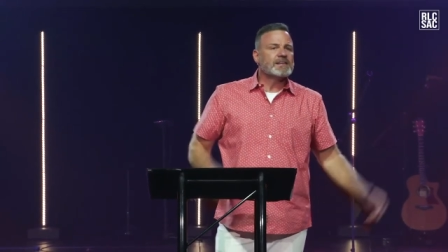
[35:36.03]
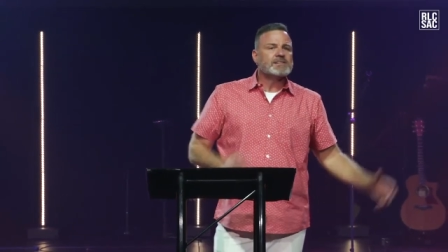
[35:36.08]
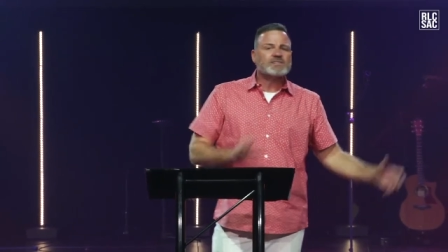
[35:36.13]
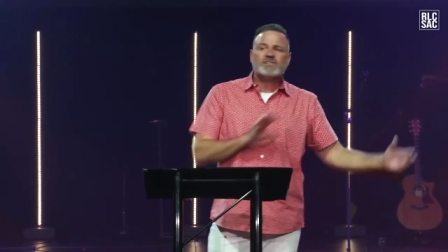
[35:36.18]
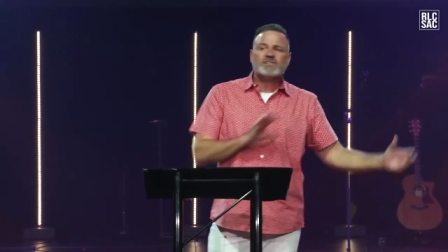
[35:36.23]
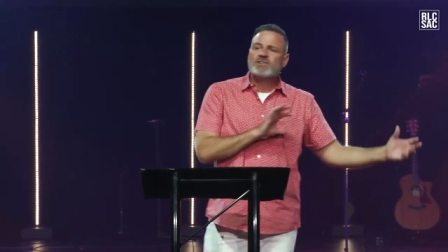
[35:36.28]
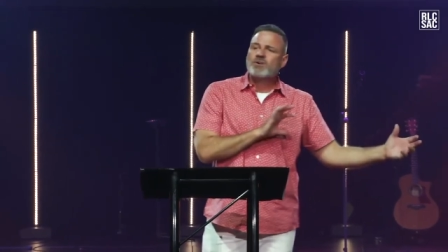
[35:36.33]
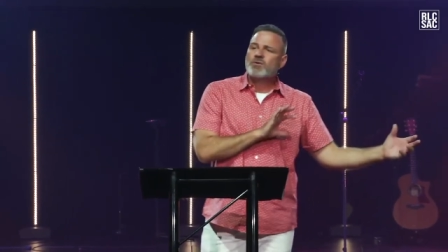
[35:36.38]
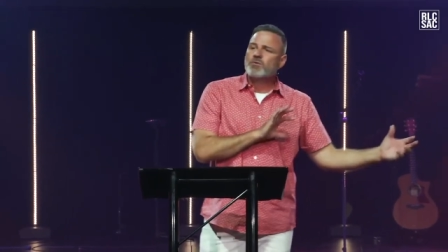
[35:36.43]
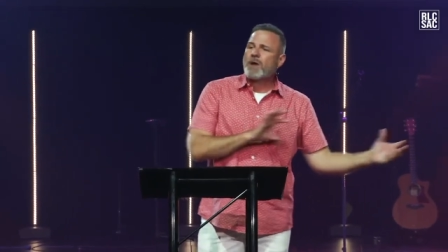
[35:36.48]

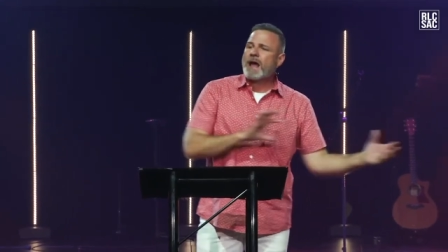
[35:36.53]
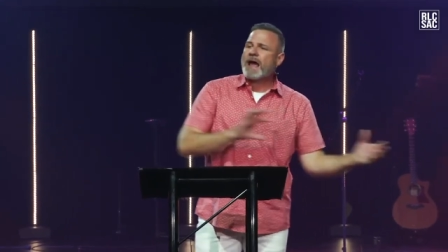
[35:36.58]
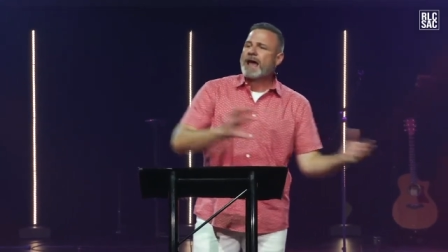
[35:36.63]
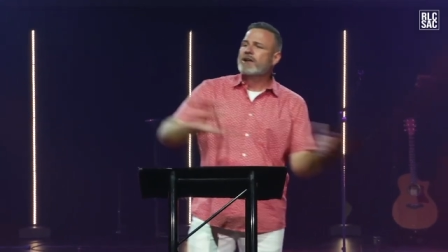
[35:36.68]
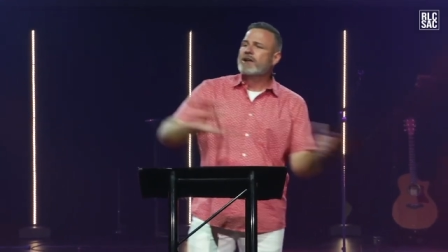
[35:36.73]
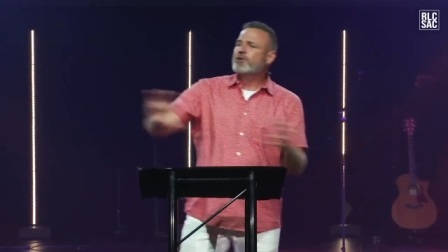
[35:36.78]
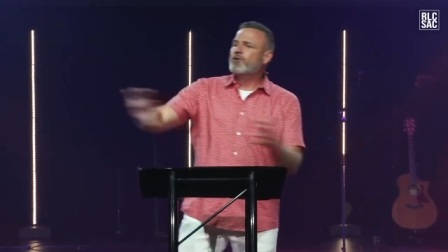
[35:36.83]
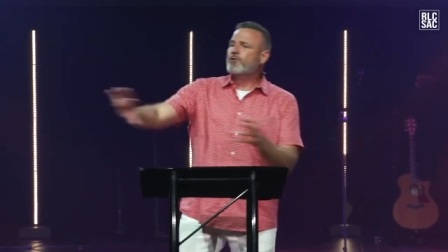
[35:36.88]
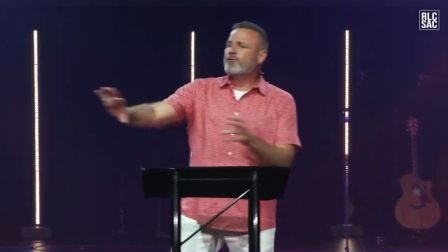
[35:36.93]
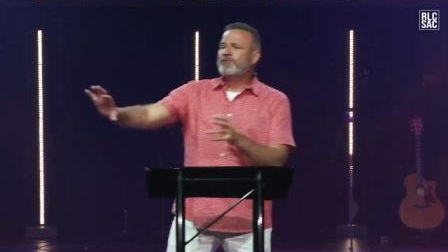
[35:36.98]
This is the
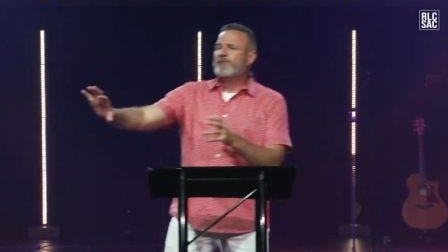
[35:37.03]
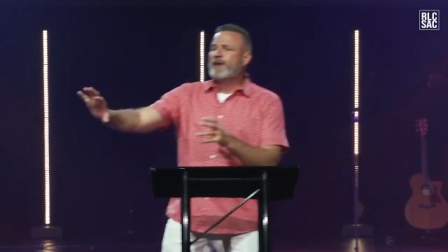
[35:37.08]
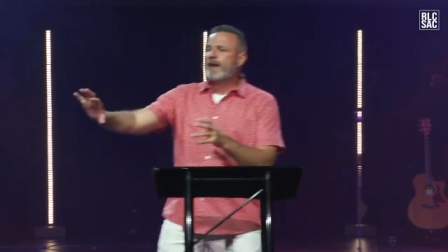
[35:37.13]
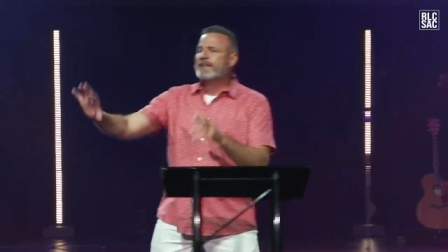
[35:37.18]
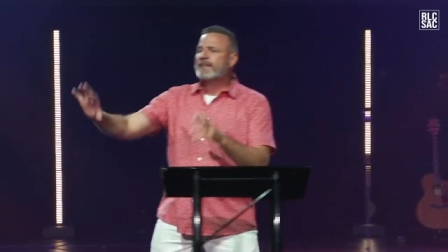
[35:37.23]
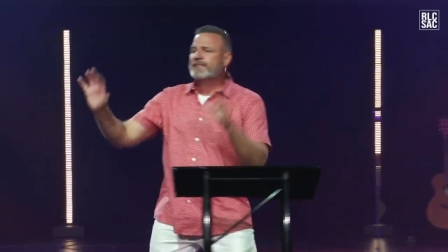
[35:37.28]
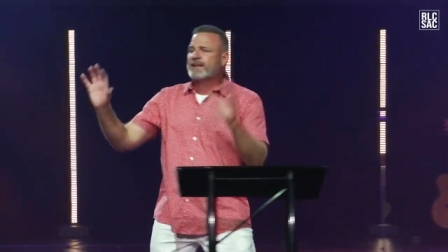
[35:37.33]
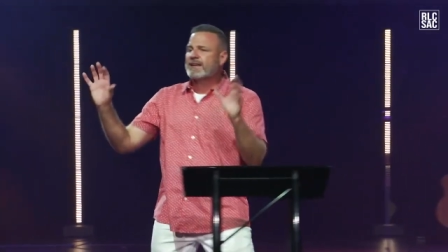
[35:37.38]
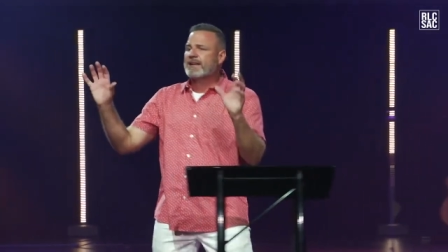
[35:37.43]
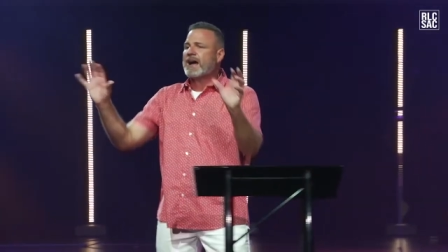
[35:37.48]
radical
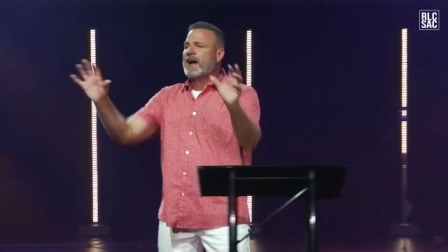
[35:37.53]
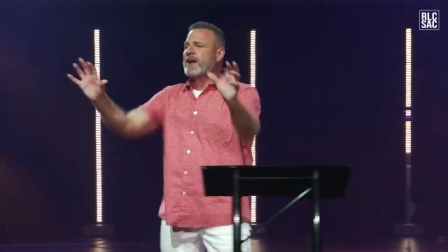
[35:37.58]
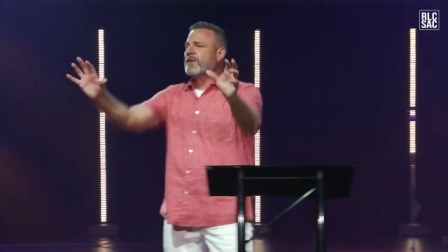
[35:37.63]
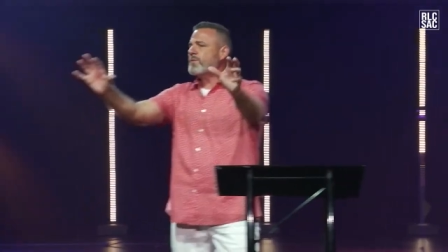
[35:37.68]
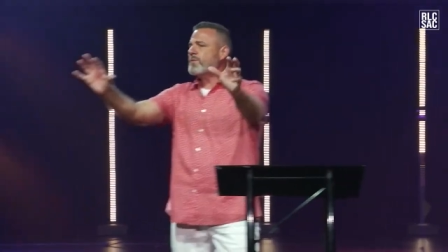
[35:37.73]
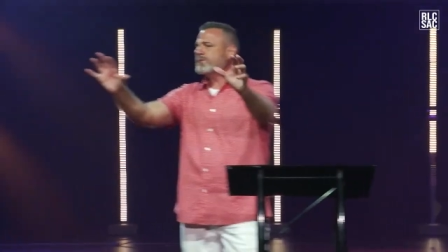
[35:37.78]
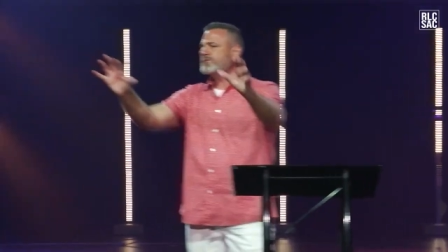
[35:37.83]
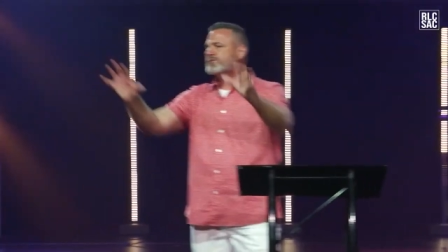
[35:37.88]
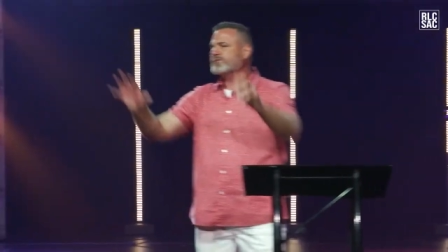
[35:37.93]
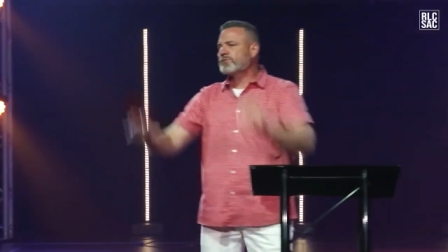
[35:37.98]
faith that
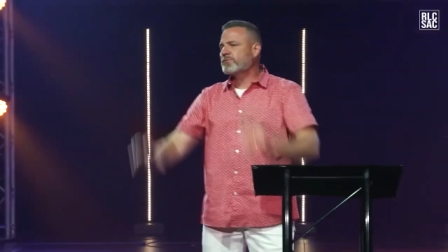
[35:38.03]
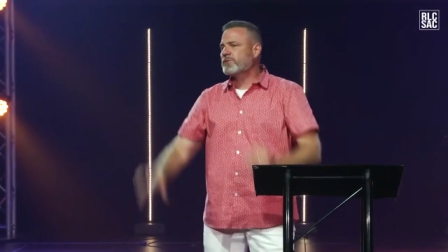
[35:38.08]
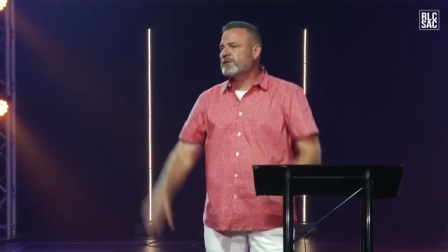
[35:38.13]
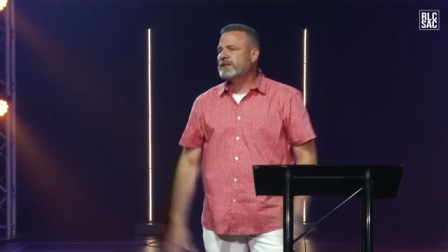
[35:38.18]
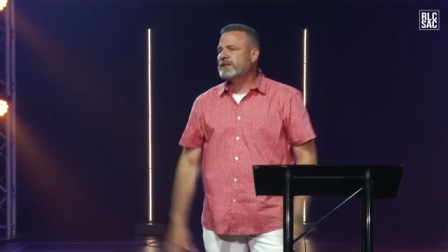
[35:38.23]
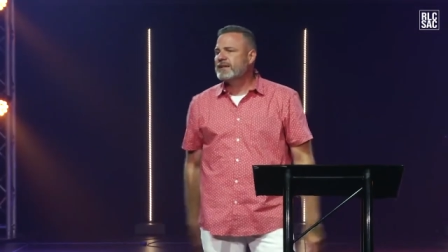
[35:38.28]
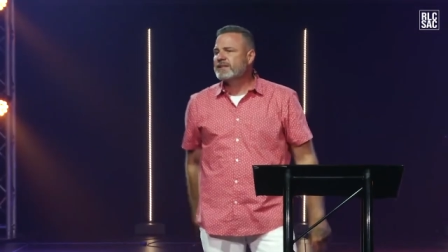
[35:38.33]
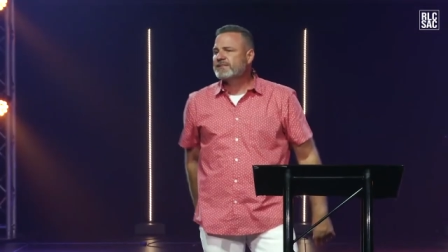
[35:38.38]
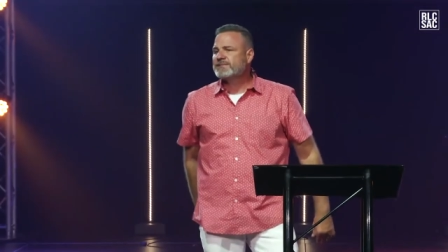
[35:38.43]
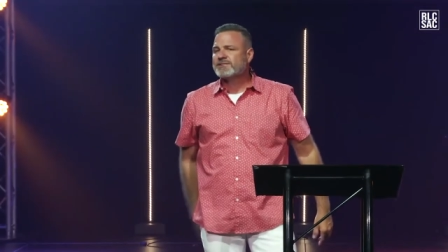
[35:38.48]
God wants to
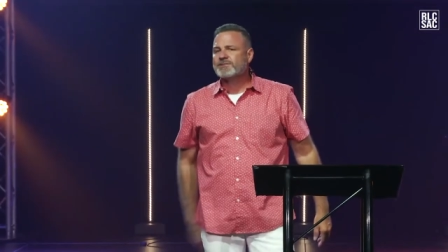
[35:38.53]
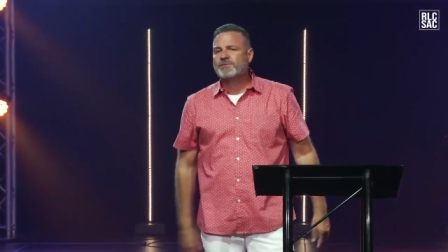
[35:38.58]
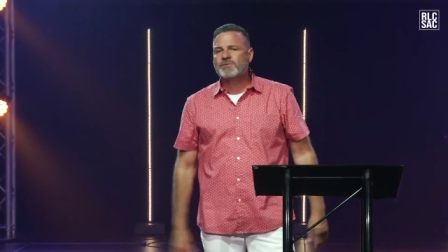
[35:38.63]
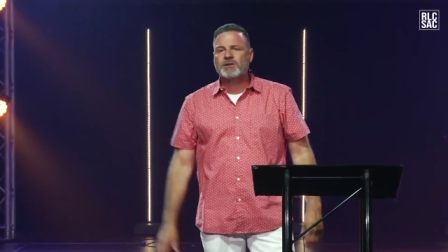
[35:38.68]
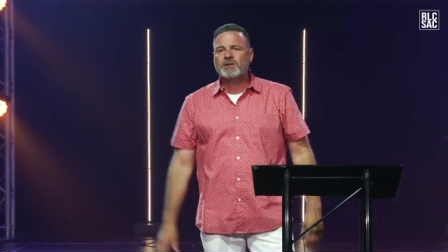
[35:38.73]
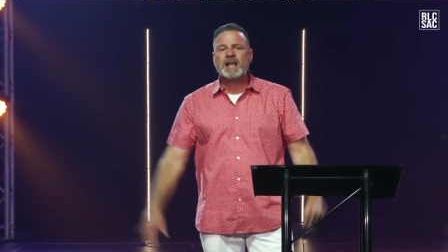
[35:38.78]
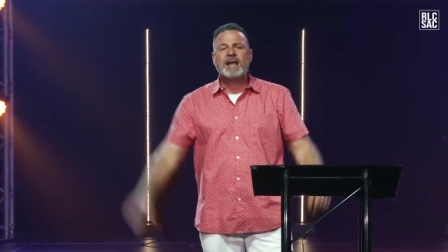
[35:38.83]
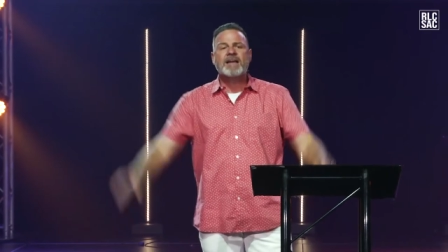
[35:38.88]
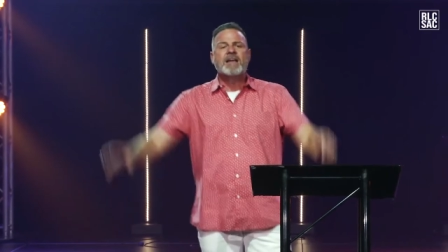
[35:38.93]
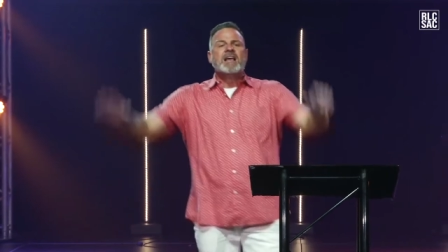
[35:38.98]
release in
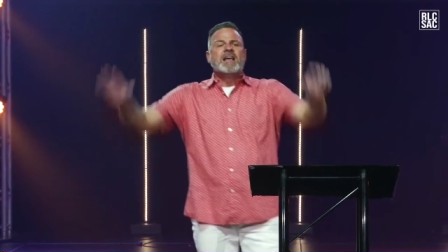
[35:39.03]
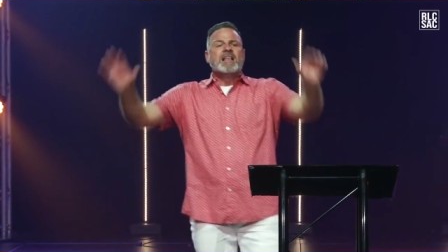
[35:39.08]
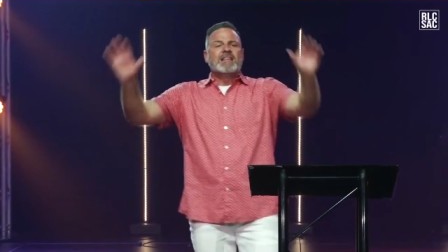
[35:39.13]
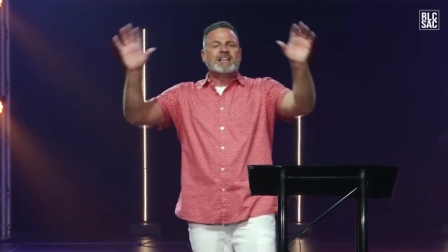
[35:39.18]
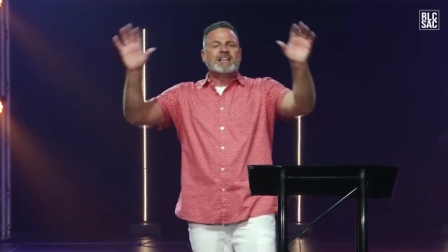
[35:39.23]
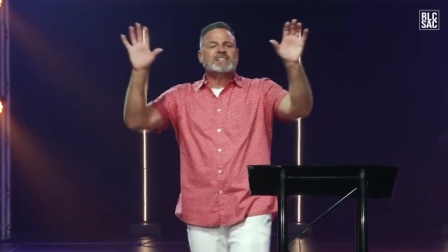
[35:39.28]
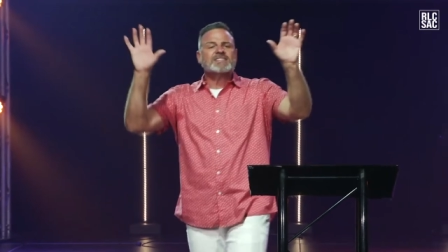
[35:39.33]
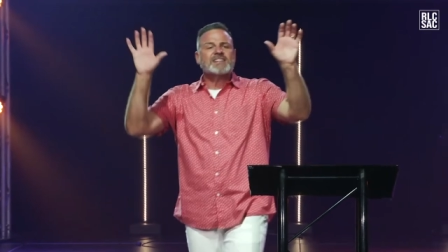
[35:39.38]
real life.